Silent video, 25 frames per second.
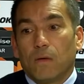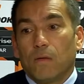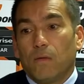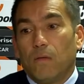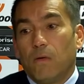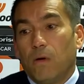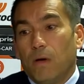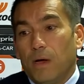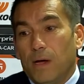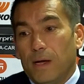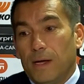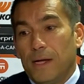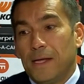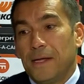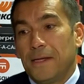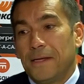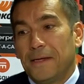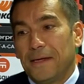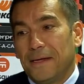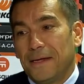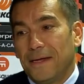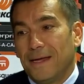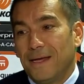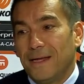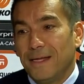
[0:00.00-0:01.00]
Well.
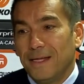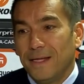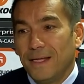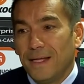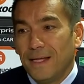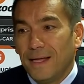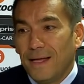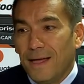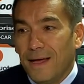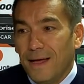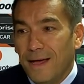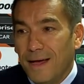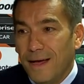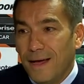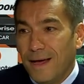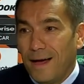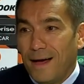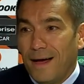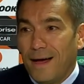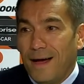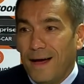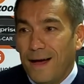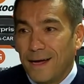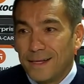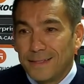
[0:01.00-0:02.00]

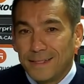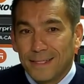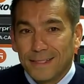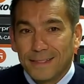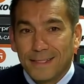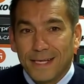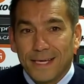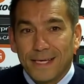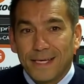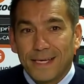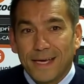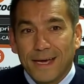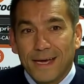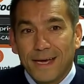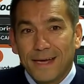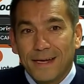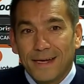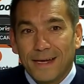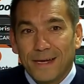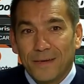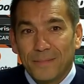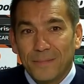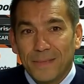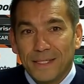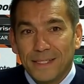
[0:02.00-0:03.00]
I think they
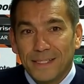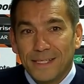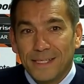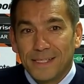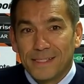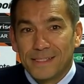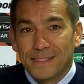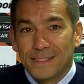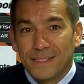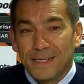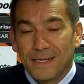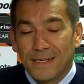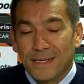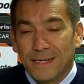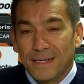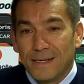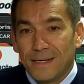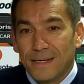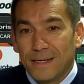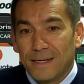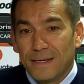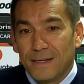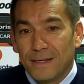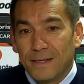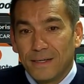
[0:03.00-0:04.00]
can. I mean, it's
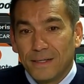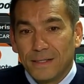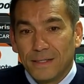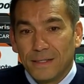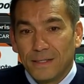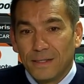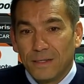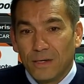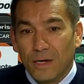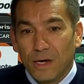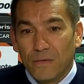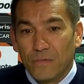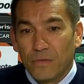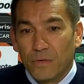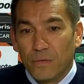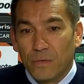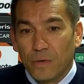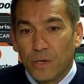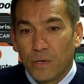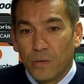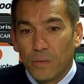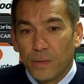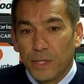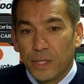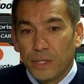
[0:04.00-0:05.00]
you know,
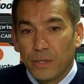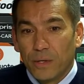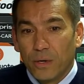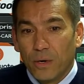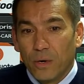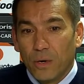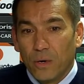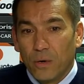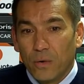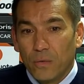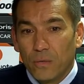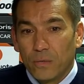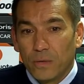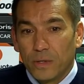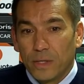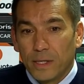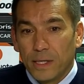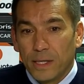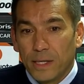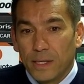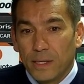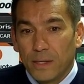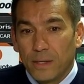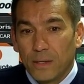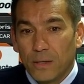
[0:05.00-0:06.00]
everywhere we go,
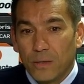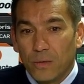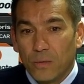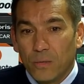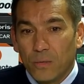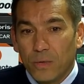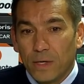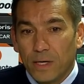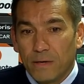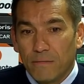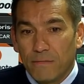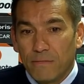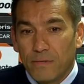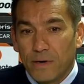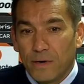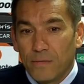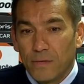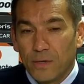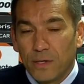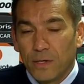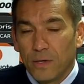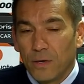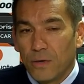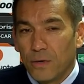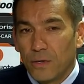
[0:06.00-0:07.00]
we have
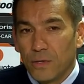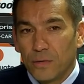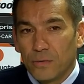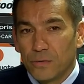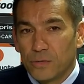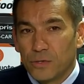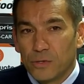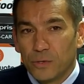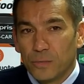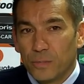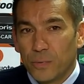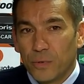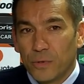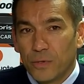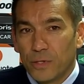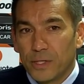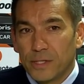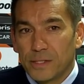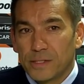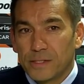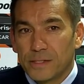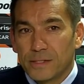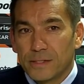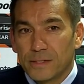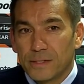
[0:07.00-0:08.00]
very loyal
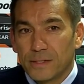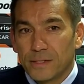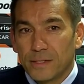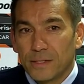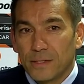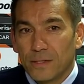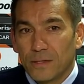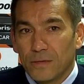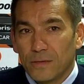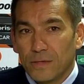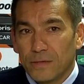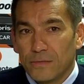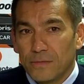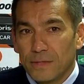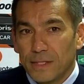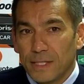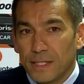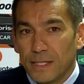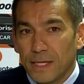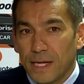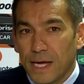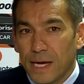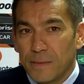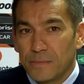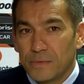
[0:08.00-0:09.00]
supporters. You know, even
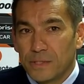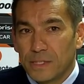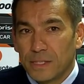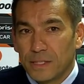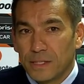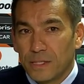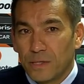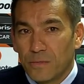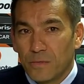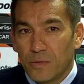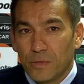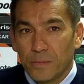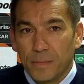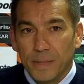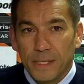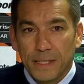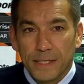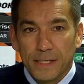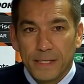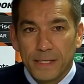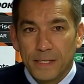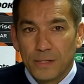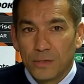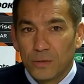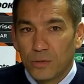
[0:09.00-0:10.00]
in Leipzig, there were
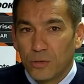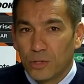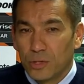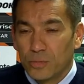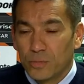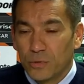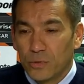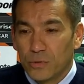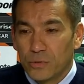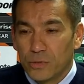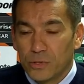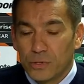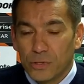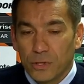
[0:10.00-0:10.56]
many in Dortmund.